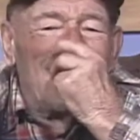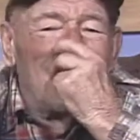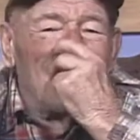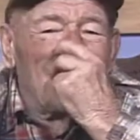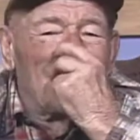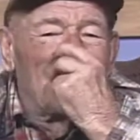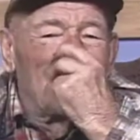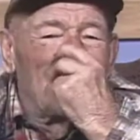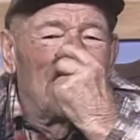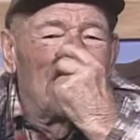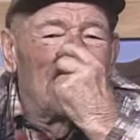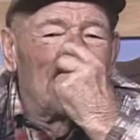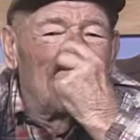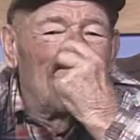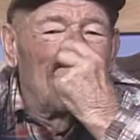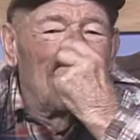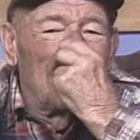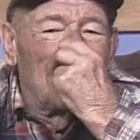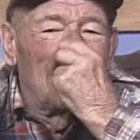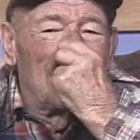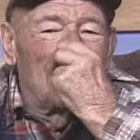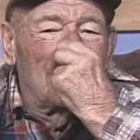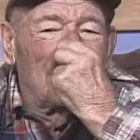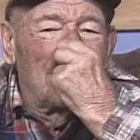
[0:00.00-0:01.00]
Turned
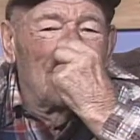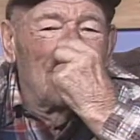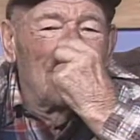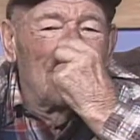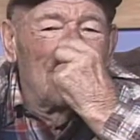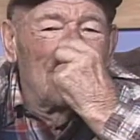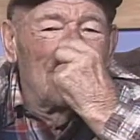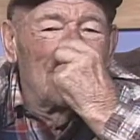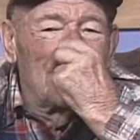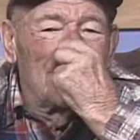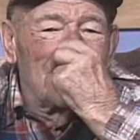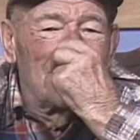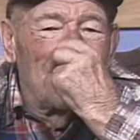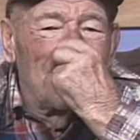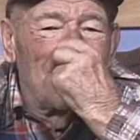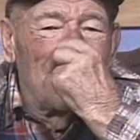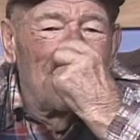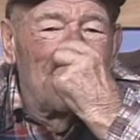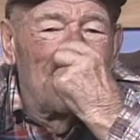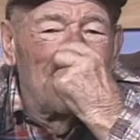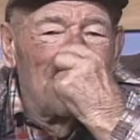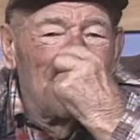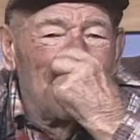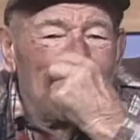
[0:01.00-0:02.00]
around and looked at the other
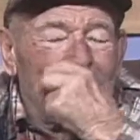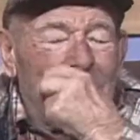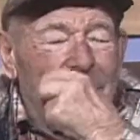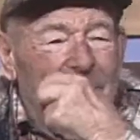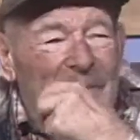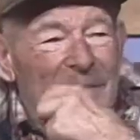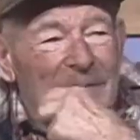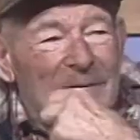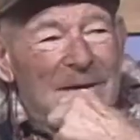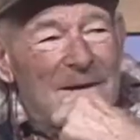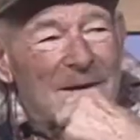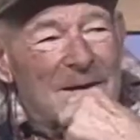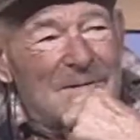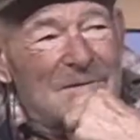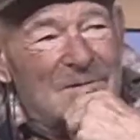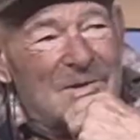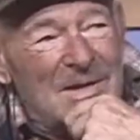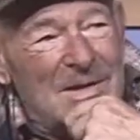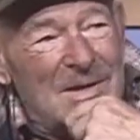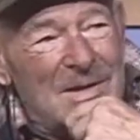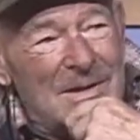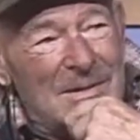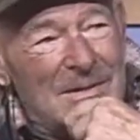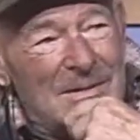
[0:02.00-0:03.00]
side. What do you think I
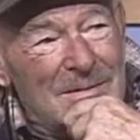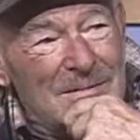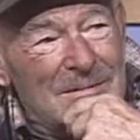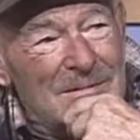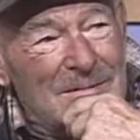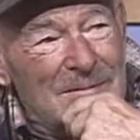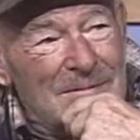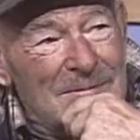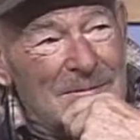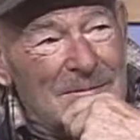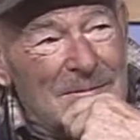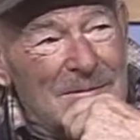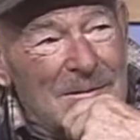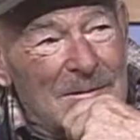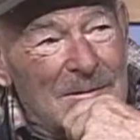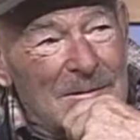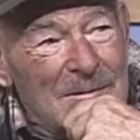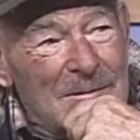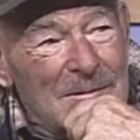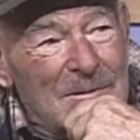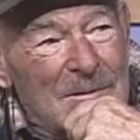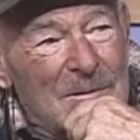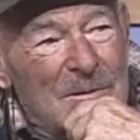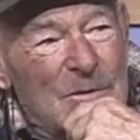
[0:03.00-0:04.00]
seen?
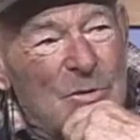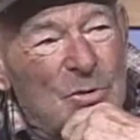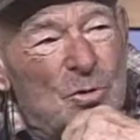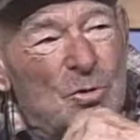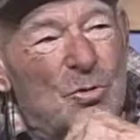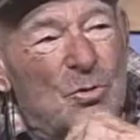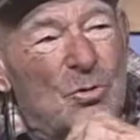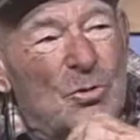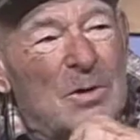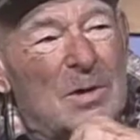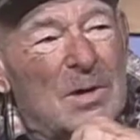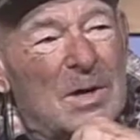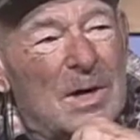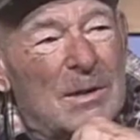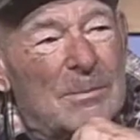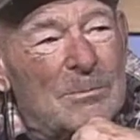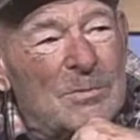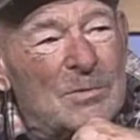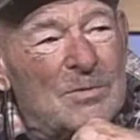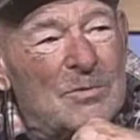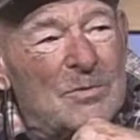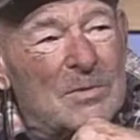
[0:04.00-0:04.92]
2 cubs.